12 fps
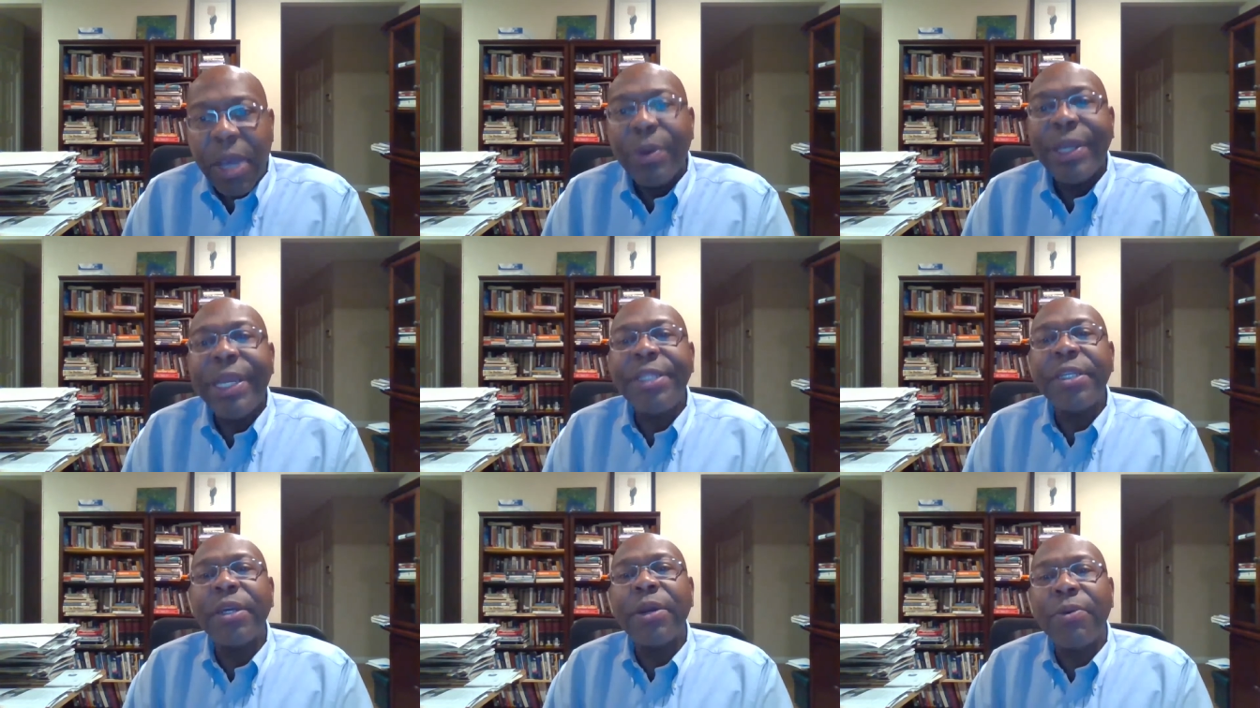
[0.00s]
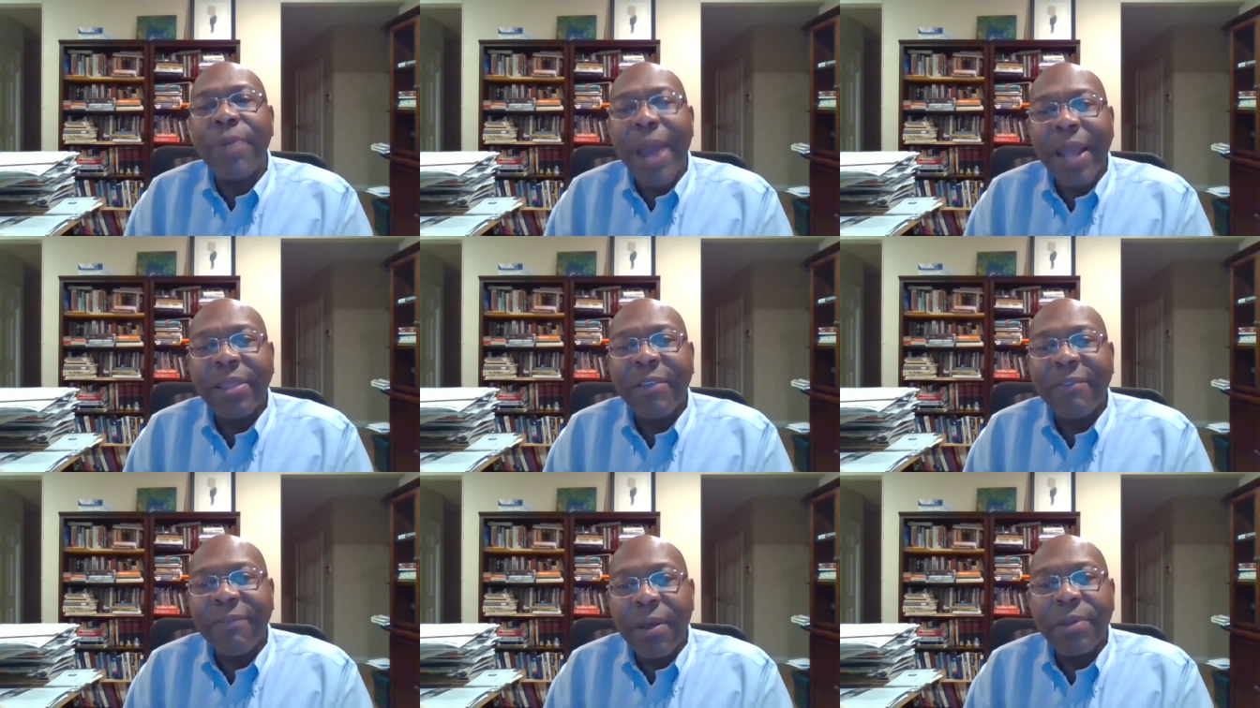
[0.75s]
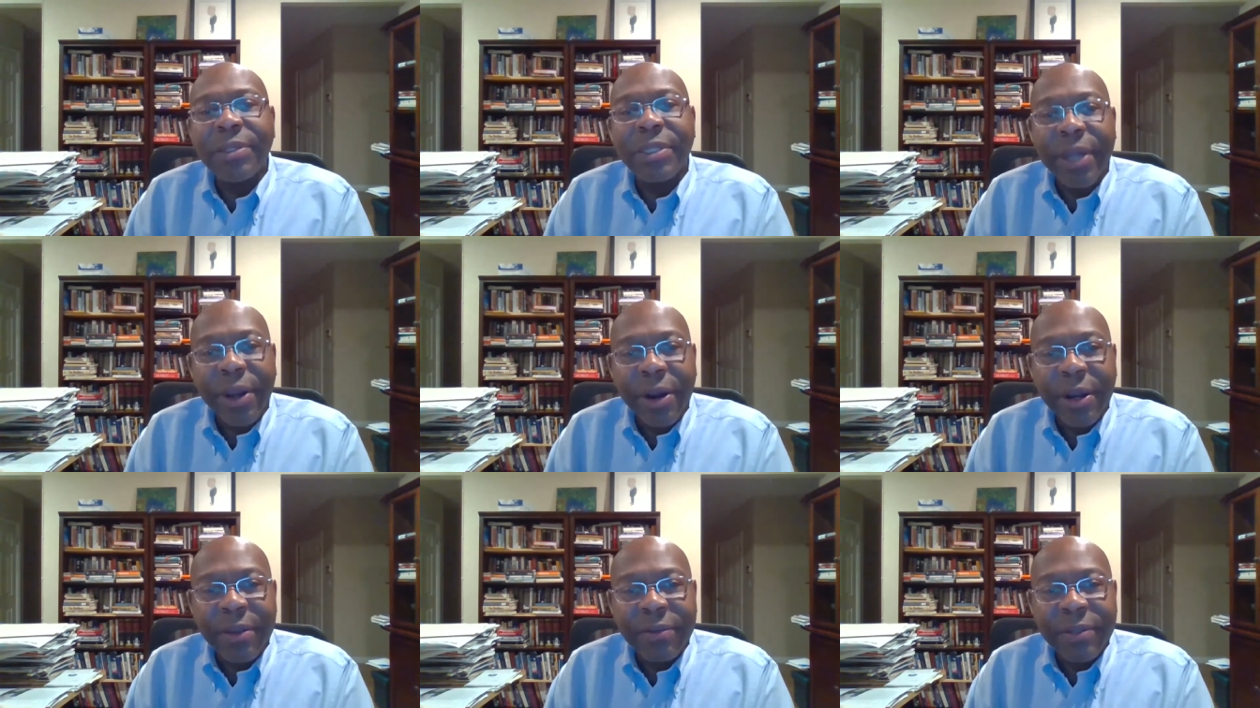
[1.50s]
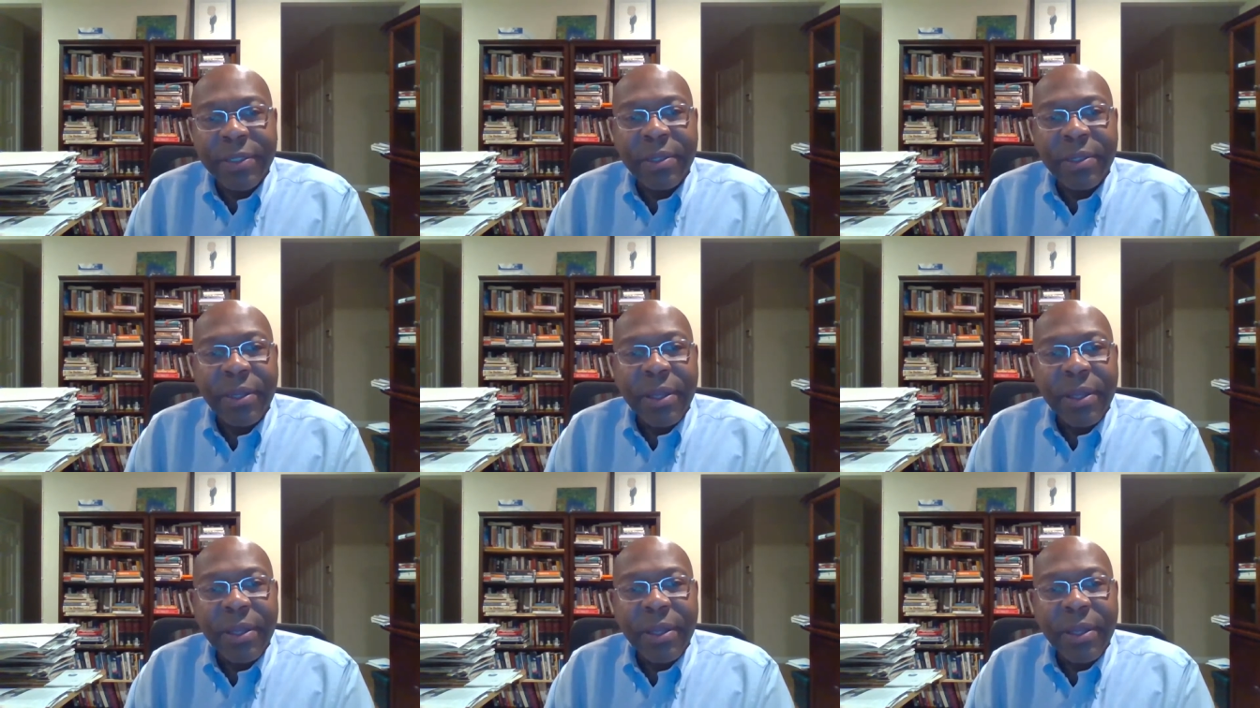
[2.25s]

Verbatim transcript: We need to correct the false narratives